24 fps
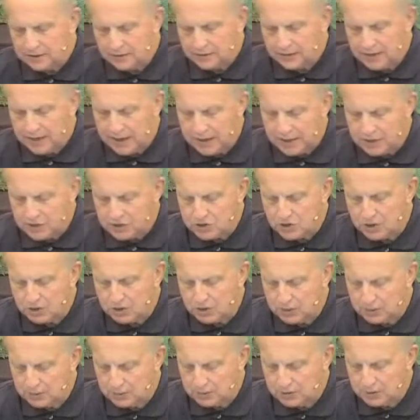the ancient
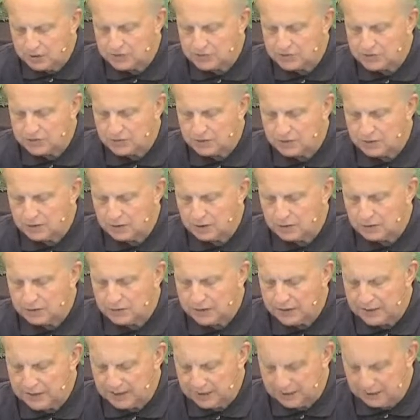liberties of
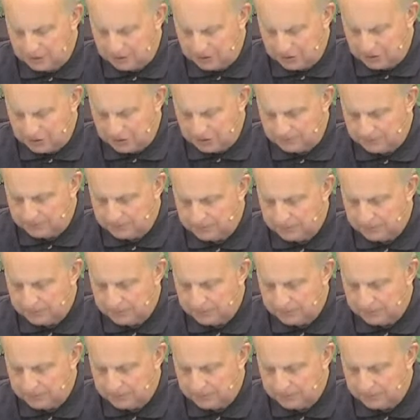the English.